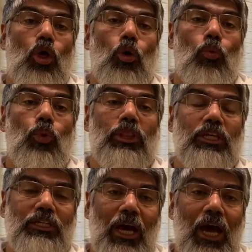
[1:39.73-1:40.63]
with
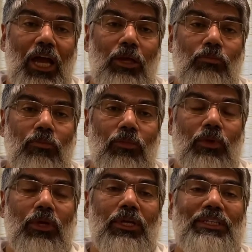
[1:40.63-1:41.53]
time,
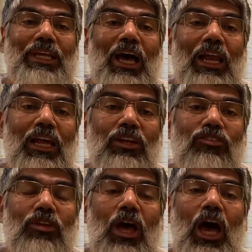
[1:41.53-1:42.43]
talents,
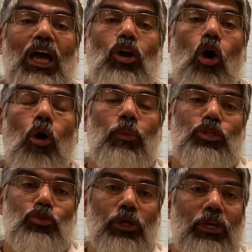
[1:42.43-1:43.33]
and
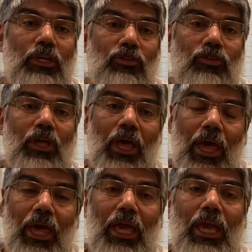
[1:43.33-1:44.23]
opportunities
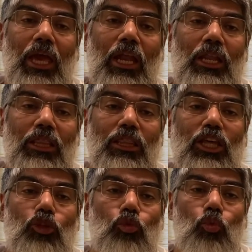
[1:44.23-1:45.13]
in
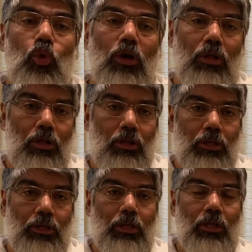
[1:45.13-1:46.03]
this
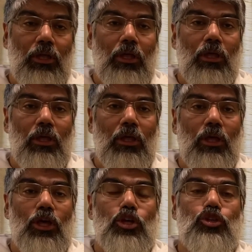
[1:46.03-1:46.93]
world
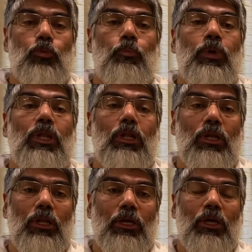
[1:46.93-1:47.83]
to
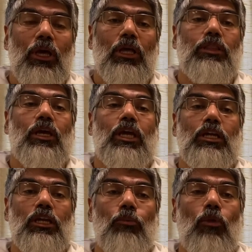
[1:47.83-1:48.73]
build the
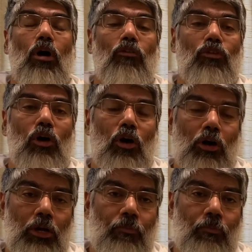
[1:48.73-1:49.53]
kingdom of God.